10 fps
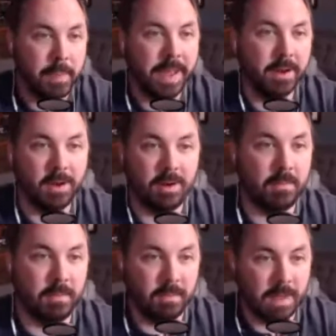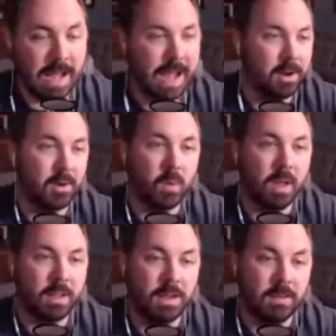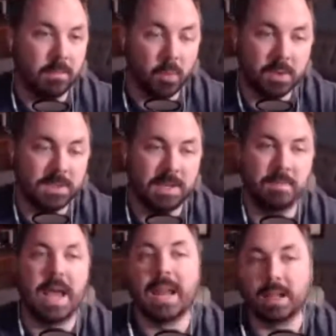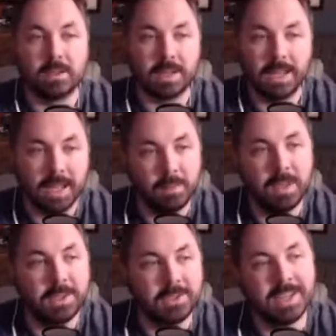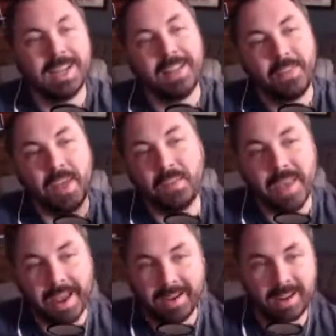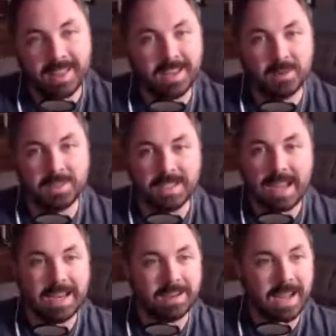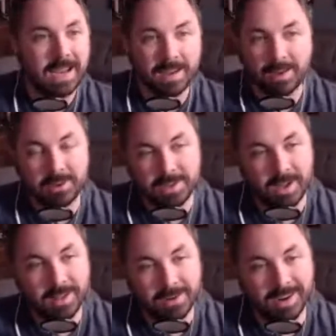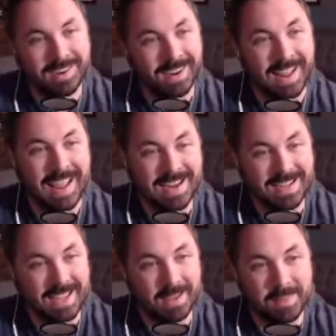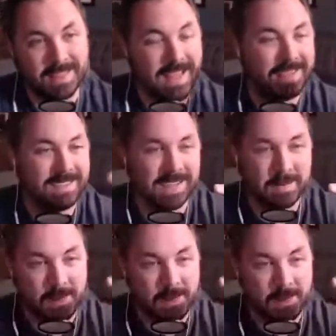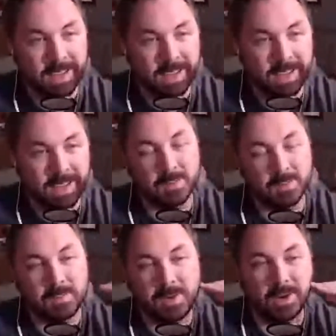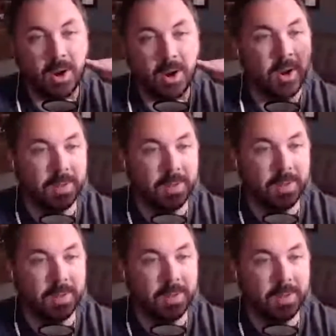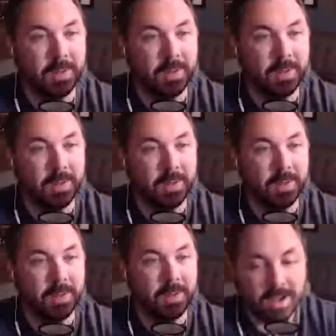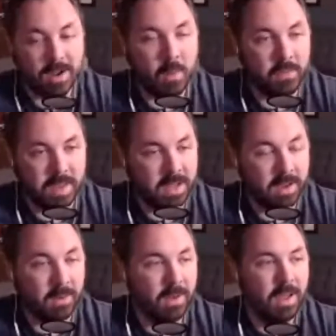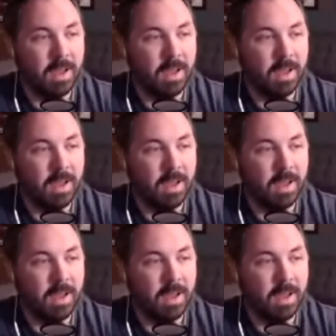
better, higher quality, more cinematic looking image than that. I think it was $800-900 Handycam that they sent me, which was pure garbage. Just looked like home video.